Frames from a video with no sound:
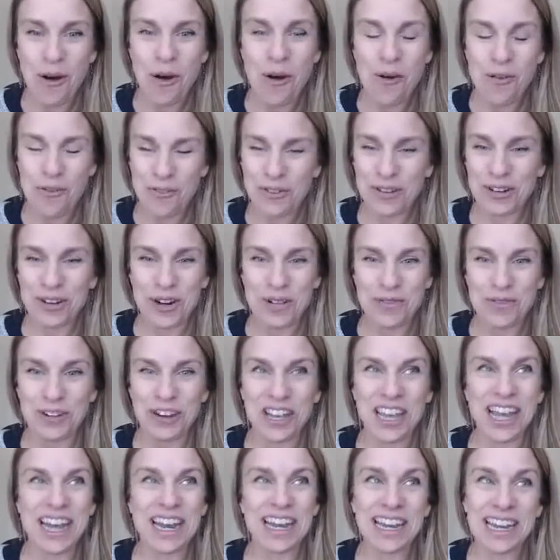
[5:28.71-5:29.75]
over and over
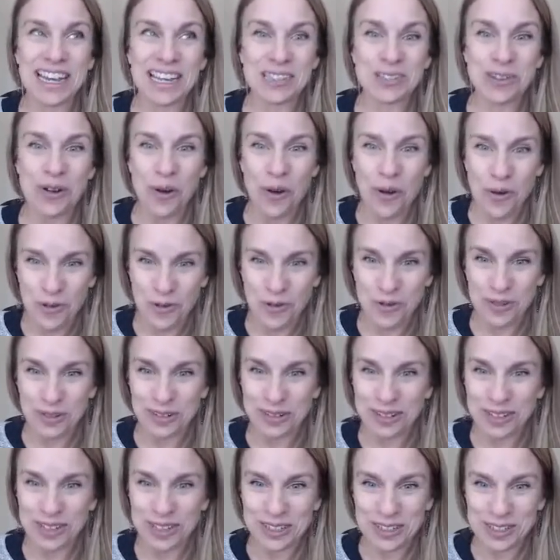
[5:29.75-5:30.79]
again is
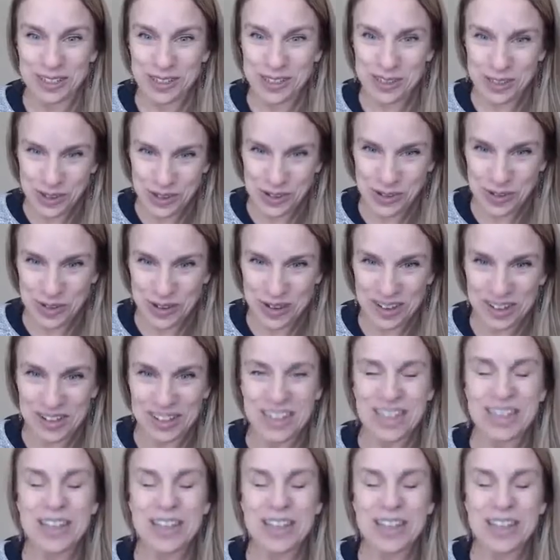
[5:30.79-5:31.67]
old school.